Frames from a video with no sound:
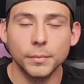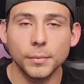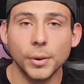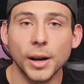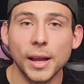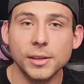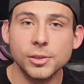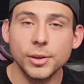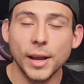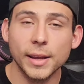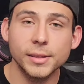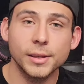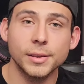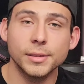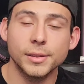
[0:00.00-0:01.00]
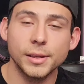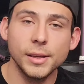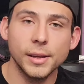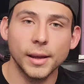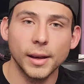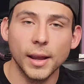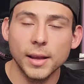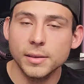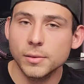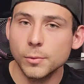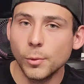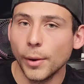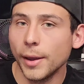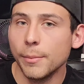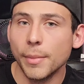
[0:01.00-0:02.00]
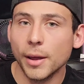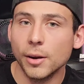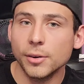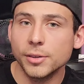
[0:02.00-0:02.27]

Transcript: But as you guys can see, it has a way better